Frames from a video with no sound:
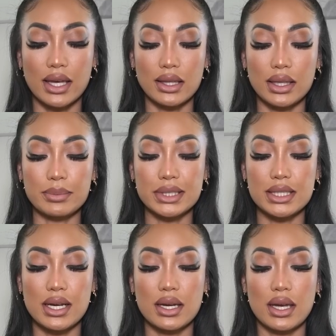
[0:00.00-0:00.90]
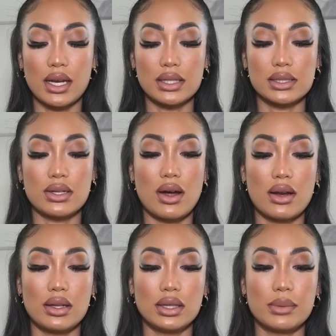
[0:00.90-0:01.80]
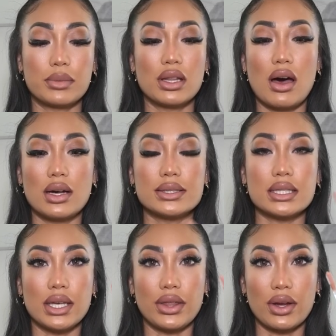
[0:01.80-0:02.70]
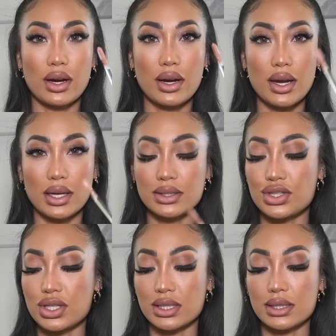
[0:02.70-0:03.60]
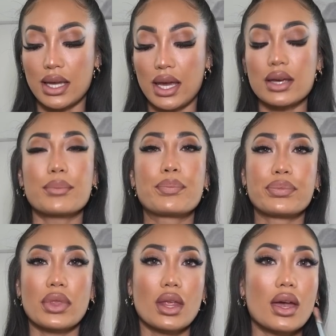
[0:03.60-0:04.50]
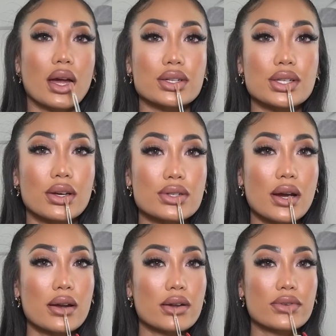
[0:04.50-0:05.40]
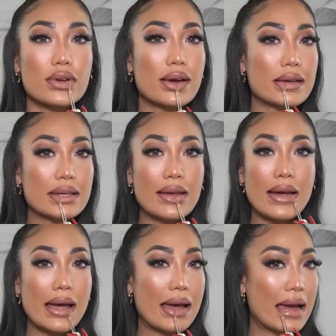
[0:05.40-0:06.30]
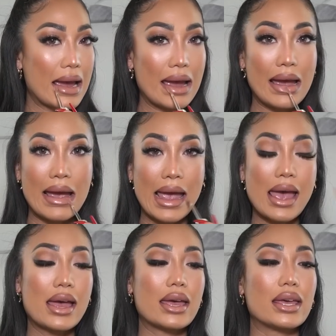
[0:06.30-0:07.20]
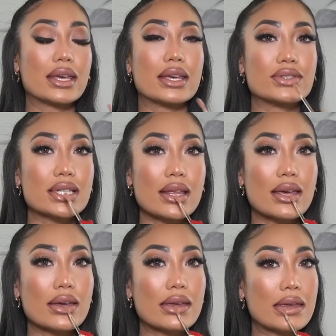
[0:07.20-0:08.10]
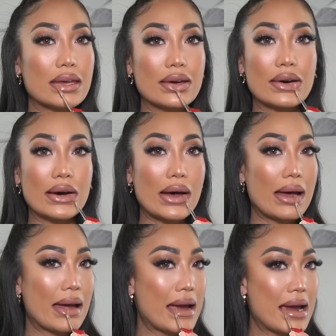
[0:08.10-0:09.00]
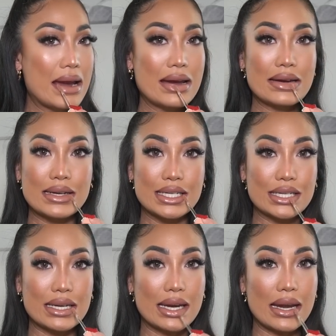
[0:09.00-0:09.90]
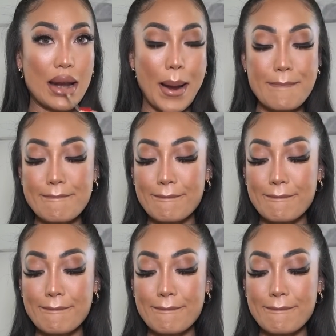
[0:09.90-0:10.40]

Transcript: like a lipstick, and it's not a lip gloss either. It's just like, actually, I'll try it on for you guys. It gives it like a cute sheen.